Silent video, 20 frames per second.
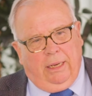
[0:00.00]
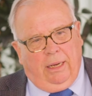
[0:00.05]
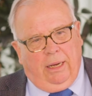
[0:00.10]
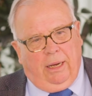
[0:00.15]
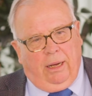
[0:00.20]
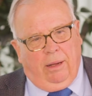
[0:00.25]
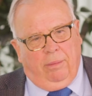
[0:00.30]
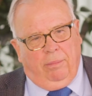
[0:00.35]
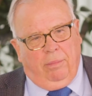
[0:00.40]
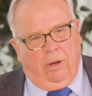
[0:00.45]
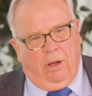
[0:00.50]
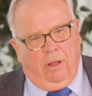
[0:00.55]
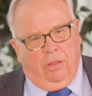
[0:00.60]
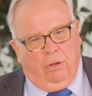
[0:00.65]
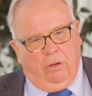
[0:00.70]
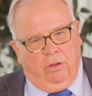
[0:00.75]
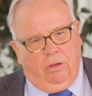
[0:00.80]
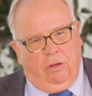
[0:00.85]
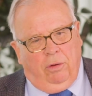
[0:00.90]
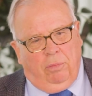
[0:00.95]
Um, I
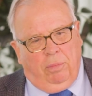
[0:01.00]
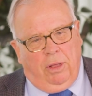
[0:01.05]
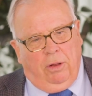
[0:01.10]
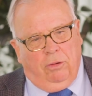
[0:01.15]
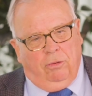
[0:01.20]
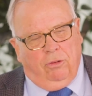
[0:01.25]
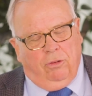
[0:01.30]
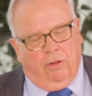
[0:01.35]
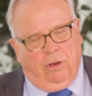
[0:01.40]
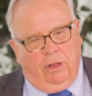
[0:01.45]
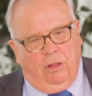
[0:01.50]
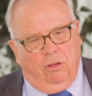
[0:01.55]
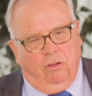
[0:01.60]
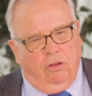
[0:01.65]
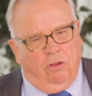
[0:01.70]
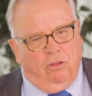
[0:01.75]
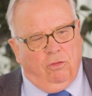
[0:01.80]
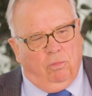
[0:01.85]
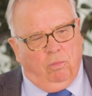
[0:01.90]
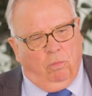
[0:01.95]
thought you'd be interested in
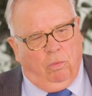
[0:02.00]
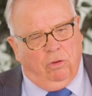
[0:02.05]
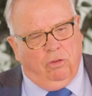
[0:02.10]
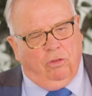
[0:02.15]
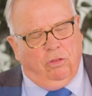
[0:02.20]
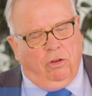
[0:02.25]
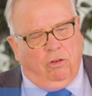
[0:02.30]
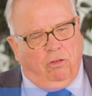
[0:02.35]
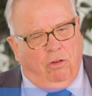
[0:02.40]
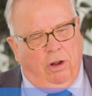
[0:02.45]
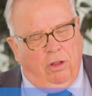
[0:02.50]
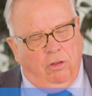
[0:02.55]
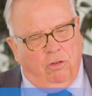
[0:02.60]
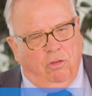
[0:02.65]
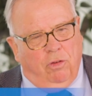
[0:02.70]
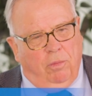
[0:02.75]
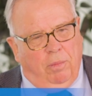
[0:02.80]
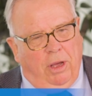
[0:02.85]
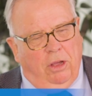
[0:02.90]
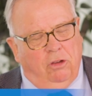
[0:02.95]
just what's the
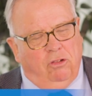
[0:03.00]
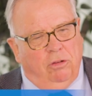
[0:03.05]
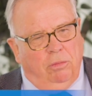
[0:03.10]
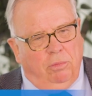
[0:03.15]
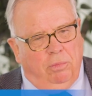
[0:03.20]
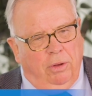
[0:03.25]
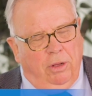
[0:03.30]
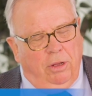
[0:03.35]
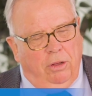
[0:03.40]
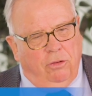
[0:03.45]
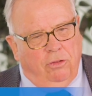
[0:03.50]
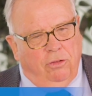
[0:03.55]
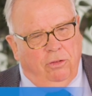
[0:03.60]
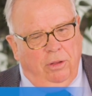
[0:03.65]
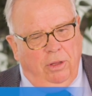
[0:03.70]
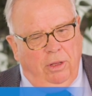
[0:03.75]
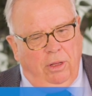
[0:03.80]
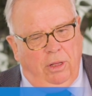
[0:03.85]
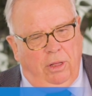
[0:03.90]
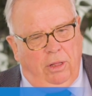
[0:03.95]
transformation piece
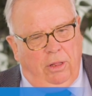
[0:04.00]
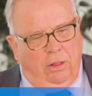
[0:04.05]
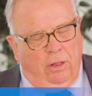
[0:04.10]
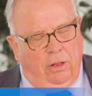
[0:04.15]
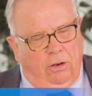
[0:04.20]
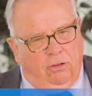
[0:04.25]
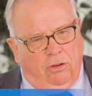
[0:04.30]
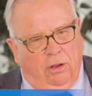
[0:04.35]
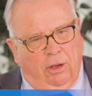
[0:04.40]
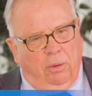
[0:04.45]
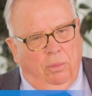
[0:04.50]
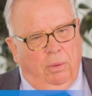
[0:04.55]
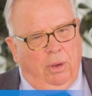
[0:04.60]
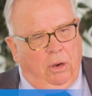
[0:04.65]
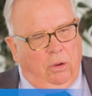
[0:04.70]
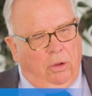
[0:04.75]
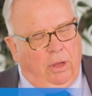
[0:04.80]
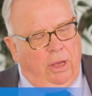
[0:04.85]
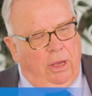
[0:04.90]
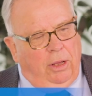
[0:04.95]
that uh, we're
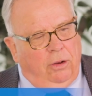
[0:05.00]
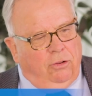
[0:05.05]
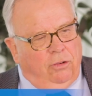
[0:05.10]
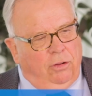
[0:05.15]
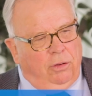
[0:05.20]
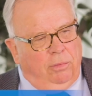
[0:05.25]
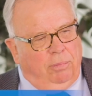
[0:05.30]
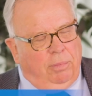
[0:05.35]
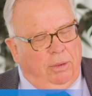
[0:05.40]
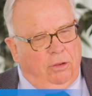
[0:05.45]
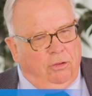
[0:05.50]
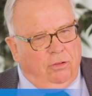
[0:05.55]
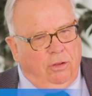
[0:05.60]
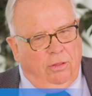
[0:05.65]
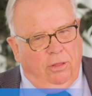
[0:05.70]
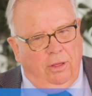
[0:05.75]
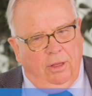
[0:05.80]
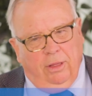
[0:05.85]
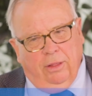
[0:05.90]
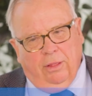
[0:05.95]
looking into, because I
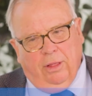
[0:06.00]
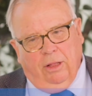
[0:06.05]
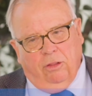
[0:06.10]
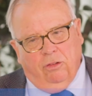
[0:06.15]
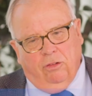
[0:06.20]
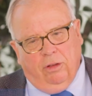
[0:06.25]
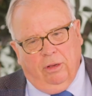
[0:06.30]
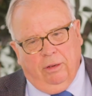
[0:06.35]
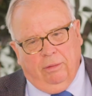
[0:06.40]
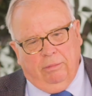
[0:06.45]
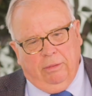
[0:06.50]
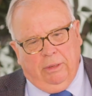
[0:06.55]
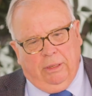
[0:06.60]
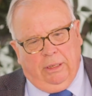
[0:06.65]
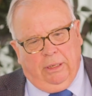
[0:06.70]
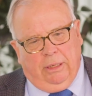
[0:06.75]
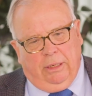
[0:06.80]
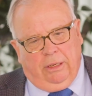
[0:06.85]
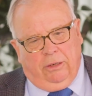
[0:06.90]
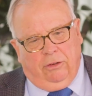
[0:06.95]
think that's a
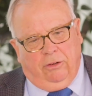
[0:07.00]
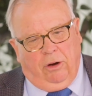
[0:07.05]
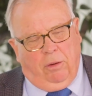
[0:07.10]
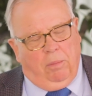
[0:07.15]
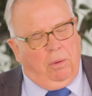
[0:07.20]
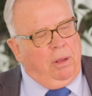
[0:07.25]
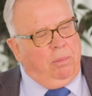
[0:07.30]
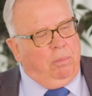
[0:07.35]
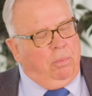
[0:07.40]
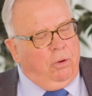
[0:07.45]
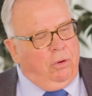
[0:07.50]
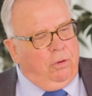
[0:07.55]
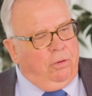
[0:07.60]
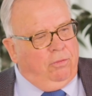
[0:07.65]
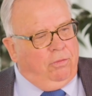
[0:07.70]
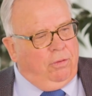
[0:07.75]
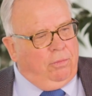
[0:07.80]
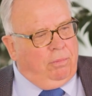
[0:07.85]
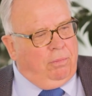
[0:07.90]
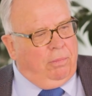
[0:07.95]
terribly
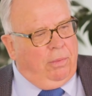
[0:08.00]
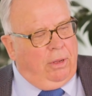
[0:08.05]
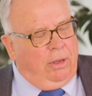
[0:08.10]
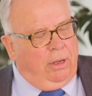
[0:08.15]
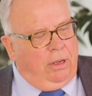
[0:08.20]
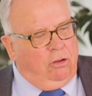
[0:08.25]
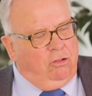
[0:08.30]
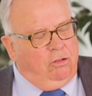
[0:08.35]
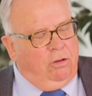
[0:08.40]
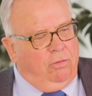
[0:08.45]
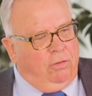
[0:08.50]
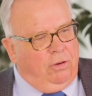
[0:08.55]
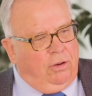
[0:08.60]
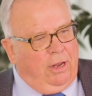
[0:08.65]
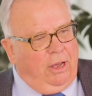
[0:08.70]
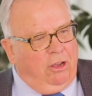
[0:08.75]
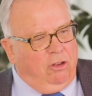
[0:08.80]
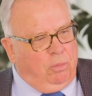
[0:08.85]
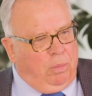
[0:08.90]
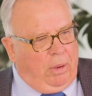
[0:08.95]
important for, uh, issue for
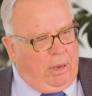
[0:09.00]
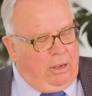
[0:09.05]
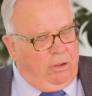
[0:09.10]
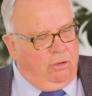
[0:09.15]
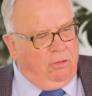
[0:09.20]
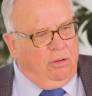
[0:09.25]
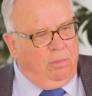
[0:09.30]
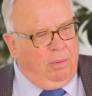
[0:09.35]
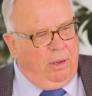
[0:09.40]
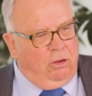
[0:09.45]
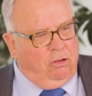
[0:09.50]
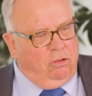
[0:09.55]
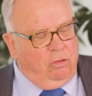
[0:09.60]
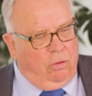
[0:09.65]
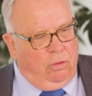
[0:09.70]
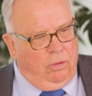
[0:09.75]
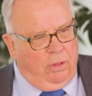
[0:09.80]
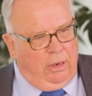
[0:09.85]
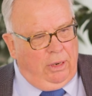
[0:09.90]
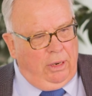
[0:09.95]
taxpayers to make
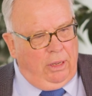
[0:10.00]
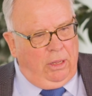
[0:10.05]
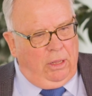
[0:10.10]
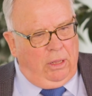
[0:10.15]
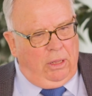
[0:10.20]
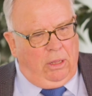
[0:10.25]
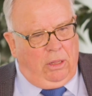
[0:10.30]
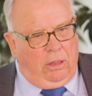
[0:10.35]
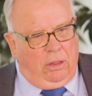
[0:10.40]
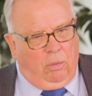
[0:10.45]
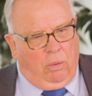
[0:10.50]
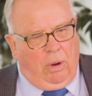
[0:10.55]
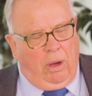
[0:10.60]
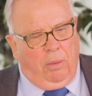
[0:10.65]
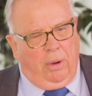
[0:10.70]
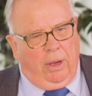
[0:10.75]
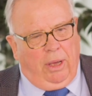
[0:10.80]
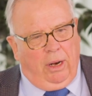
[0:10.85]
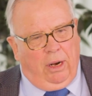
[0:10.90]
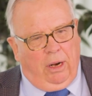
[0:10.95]
sure that the way
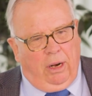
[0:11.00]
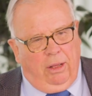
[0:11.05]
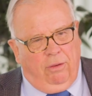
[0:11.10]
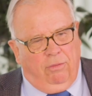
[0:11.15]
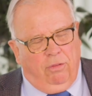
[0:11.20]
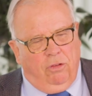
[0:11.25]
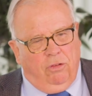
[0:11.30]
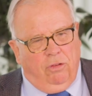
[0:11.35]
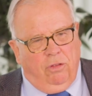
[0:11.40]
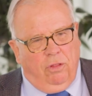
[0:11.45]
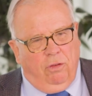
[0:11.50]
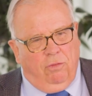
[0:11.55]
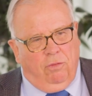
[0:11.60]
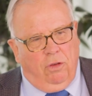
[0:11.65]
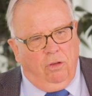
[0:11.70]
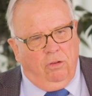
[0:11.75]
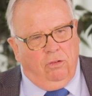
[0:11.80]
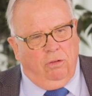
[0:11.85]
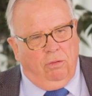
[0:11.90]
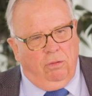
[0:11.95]
we're going to leave this in the
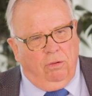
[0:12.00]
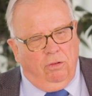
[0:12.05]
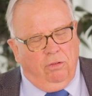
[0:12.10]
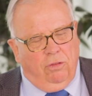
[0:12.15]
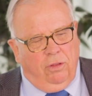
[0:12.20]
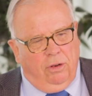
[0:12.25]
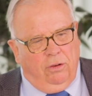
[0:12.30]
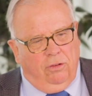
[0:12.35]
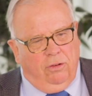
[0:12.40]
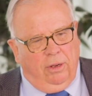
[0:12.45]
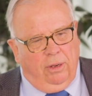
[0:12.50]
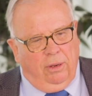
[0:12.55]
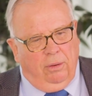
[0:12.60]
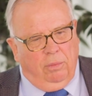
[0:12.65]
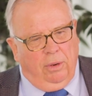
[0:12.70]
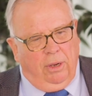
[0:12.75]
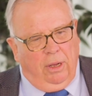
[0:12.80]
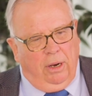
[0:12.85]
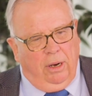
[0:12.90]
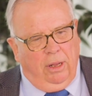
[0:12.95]
future is that uh,
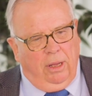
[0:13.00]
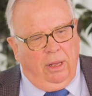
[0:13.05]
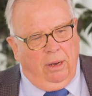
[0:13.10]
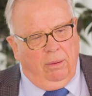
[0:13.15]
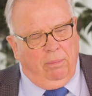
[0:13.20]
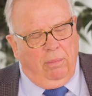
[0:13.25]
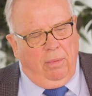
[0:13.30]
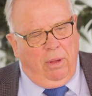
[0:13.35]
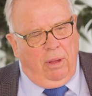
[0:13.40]
we're going to get